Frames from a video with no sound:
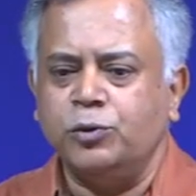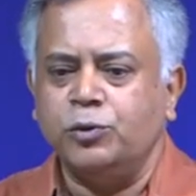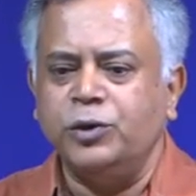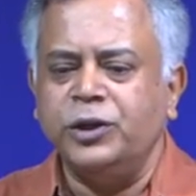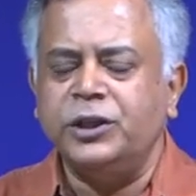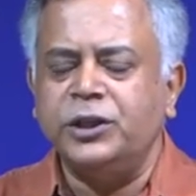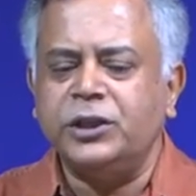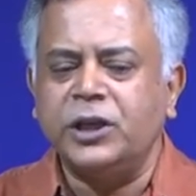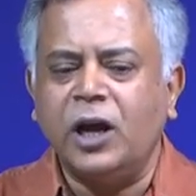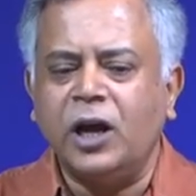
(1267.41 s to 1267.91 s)

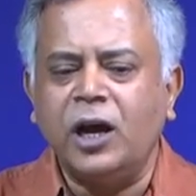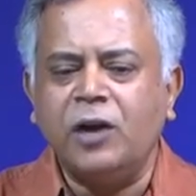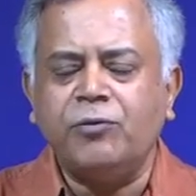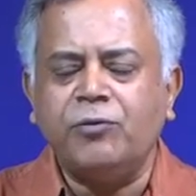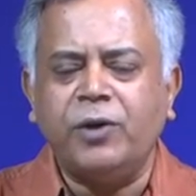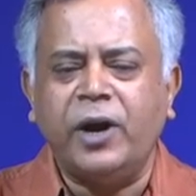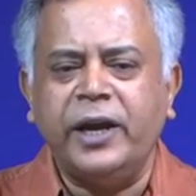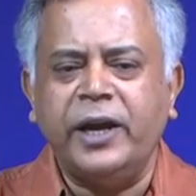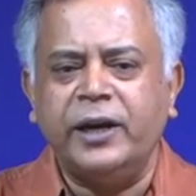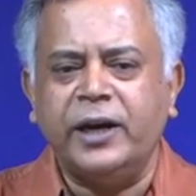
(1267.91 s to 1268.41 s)
which are
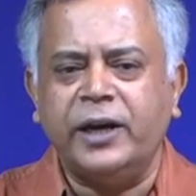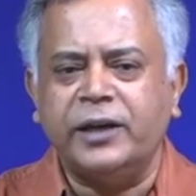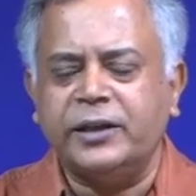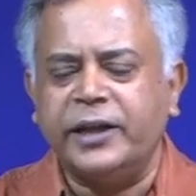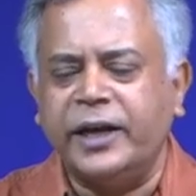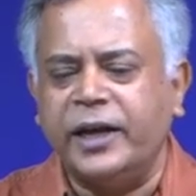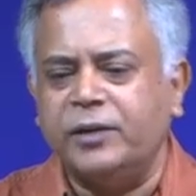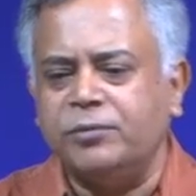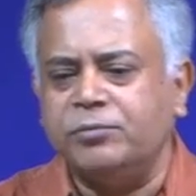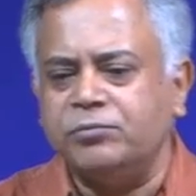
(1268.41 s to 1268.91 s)
finer
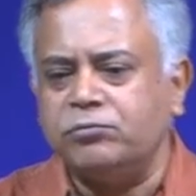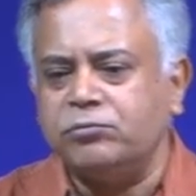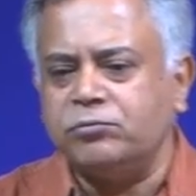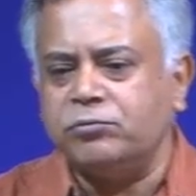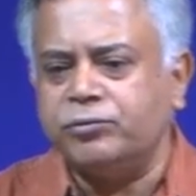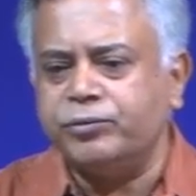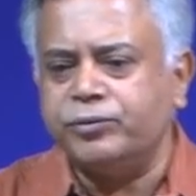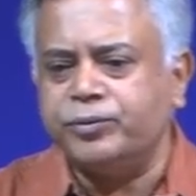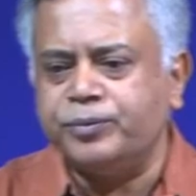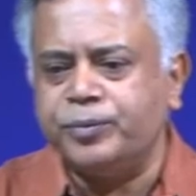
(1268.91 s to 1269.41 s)
than
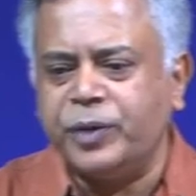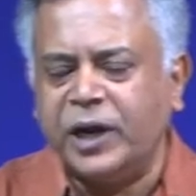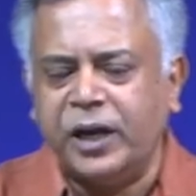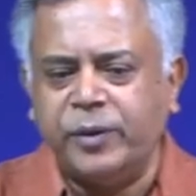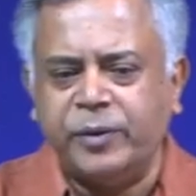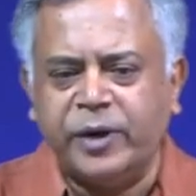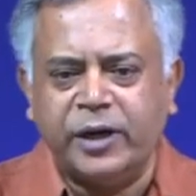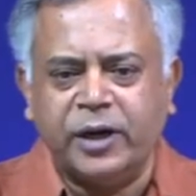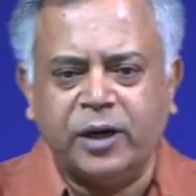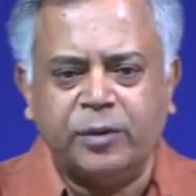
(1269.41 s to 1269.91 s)

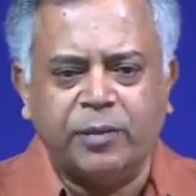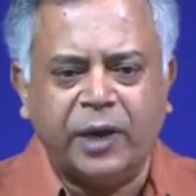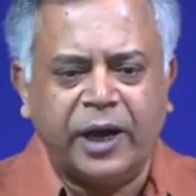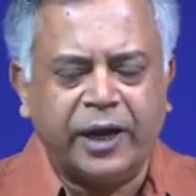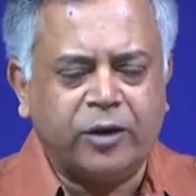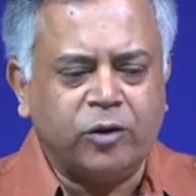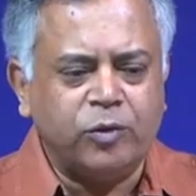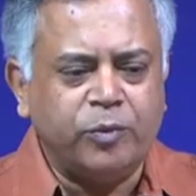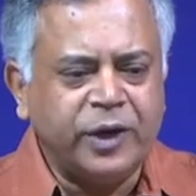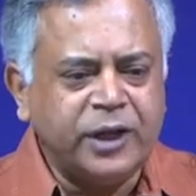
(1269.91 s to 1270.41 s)
500
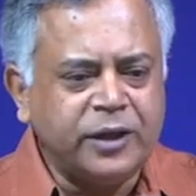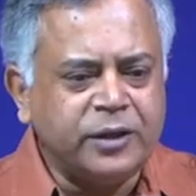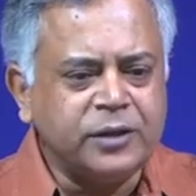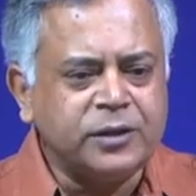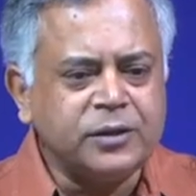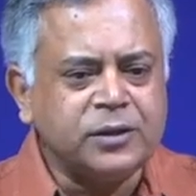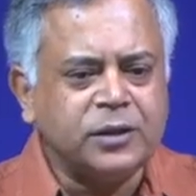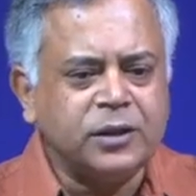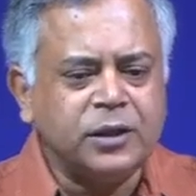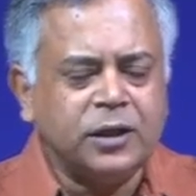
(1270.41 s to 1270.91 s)

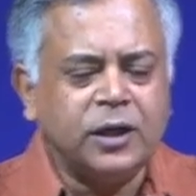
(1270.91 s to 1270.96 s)
micrometers,